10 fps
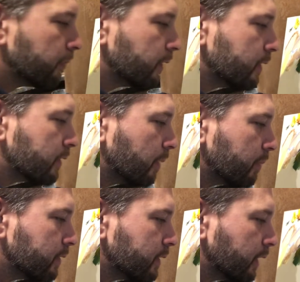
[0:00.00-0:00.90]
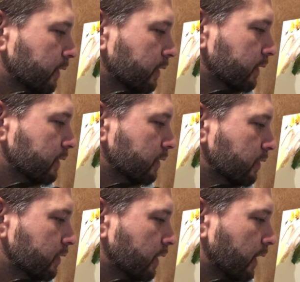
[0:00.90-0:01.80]
this upper section is in
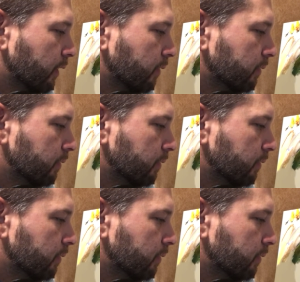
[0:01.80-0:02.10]
shadow.